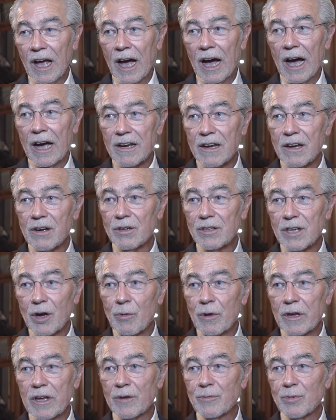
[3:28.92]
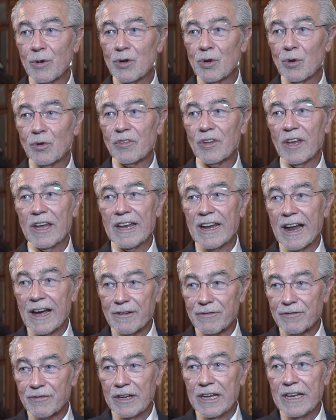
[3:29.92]
I know that we can produce
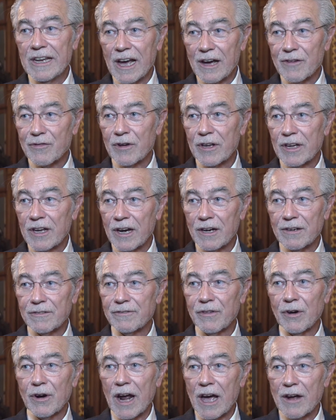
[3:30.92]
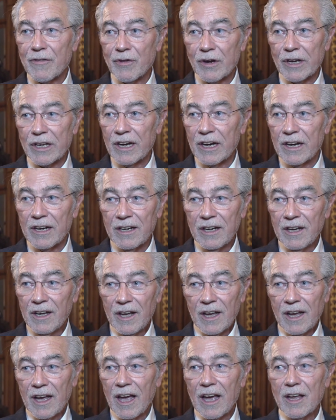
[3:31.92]
enough in Africa, for Africa
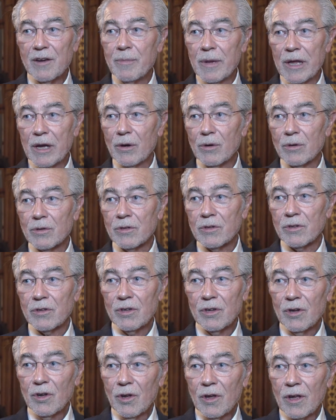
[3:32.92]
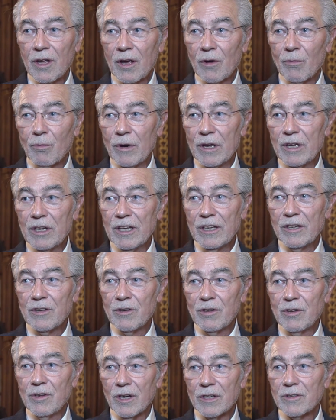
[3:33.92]
and beyond. We
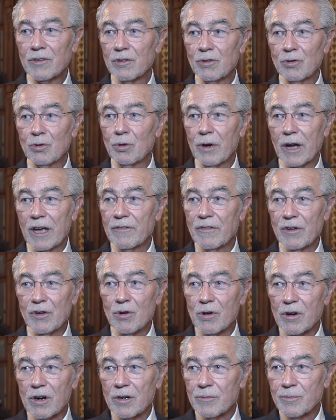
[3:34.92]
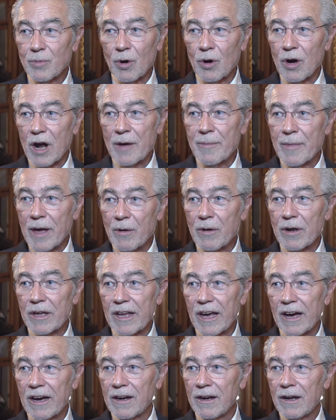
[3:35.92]
need not to have Europe or
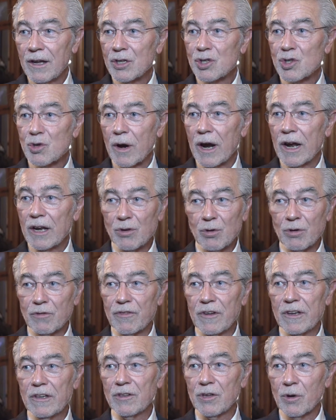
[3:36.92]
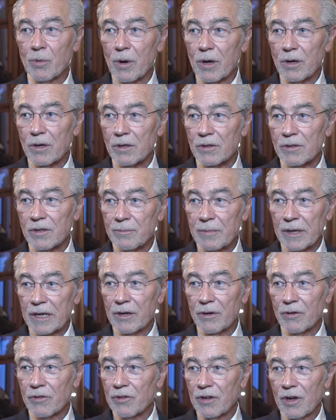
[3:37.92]
America try to feed the world,
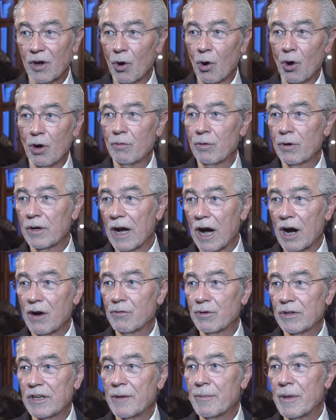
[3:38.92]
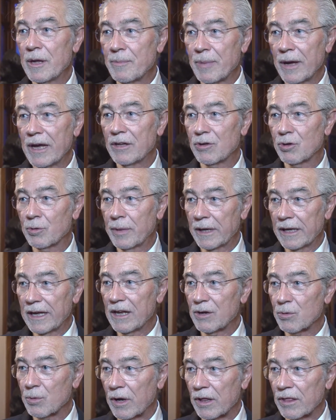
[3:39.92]
because how would they be paid to
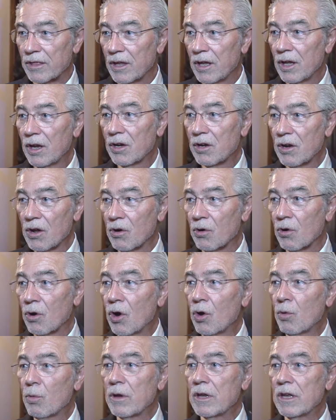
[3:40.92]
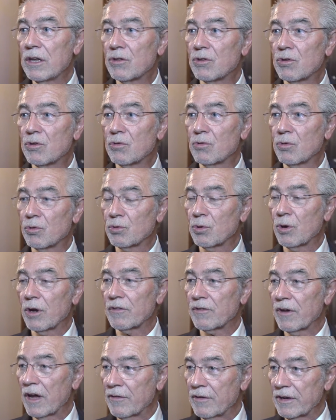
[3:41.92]
begin with? No, we need to
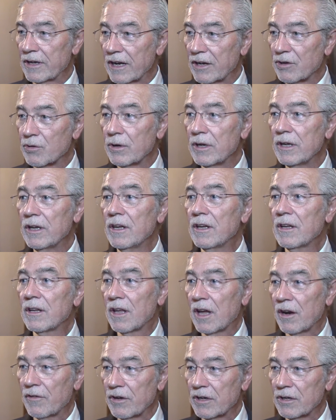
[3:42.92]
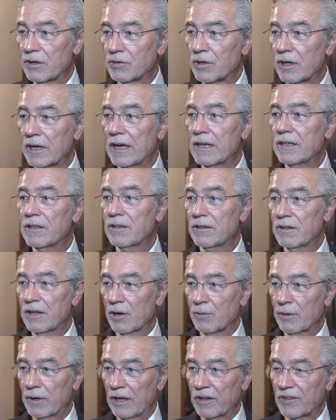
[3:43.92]
have every country, every continent
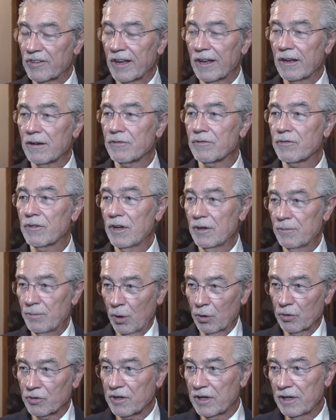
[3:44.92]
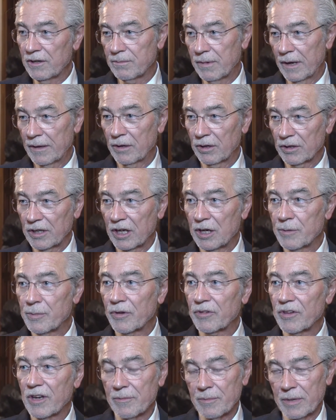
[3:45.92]
deal with itself, mostly, but not
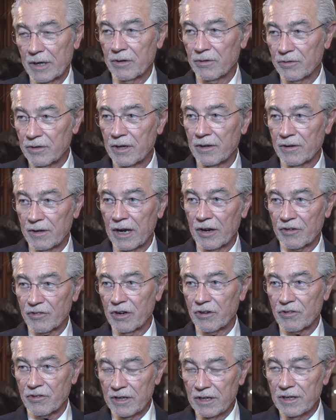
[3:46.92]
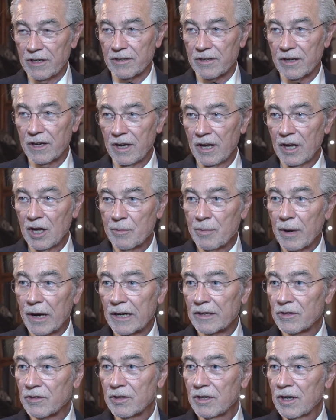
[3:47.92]
100% because the exchange needed,
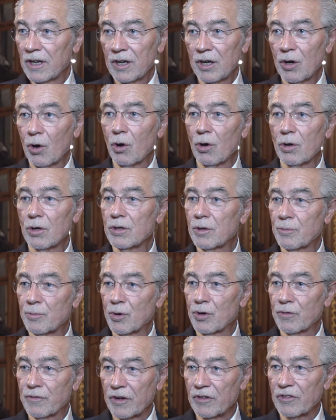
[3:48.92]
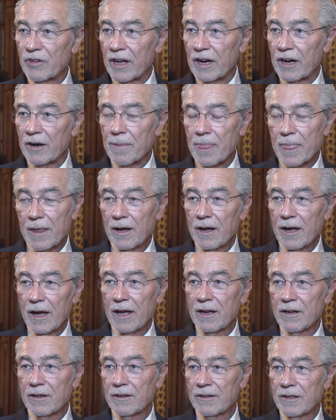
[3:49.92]
but all the proof is there.
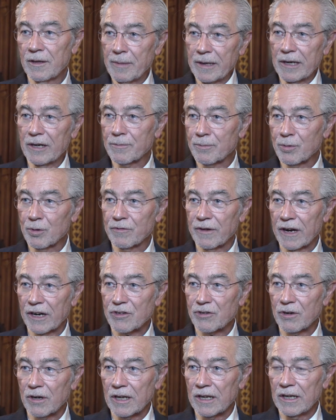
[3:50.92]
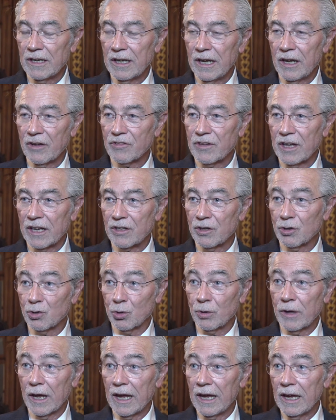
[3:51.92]
And the bigger proof actually is that
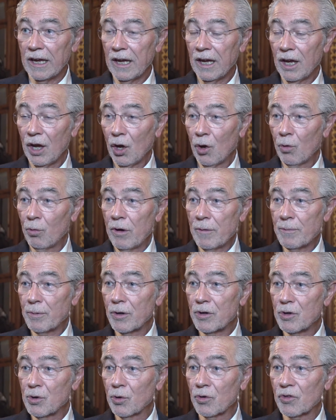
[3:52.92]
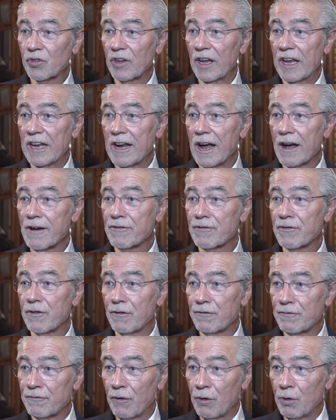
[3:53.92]
today we produce enough
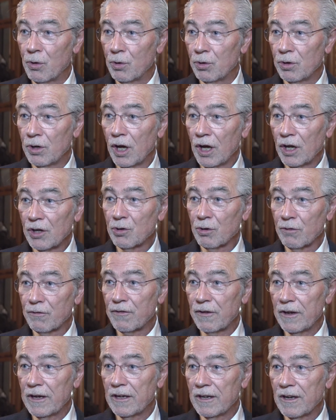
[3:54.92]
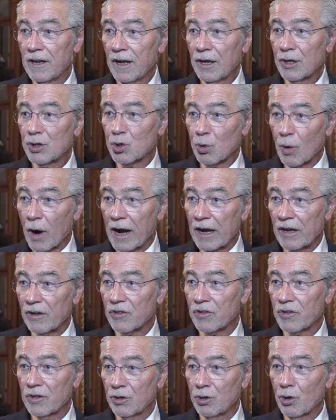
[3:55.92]
food to feed
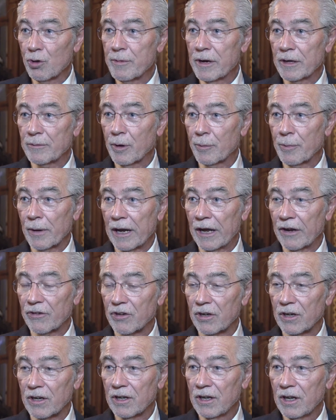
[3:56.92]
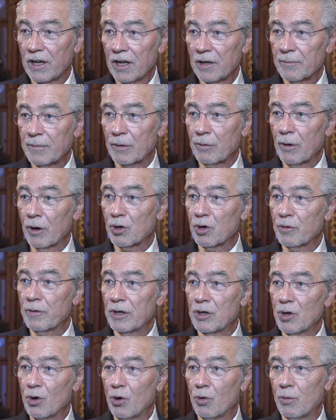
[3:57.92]
twice the human population. But what do?
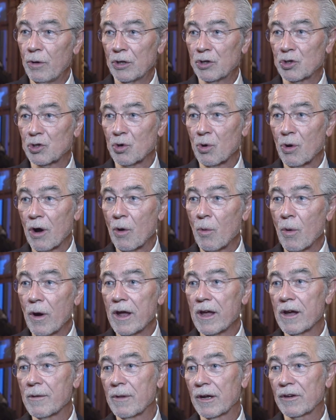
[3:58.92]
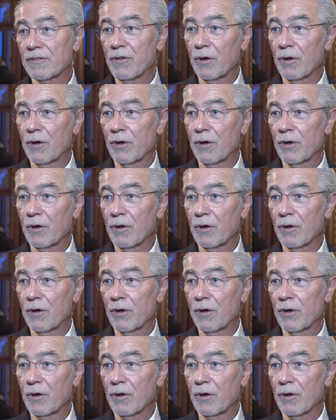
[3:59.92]
We throw away about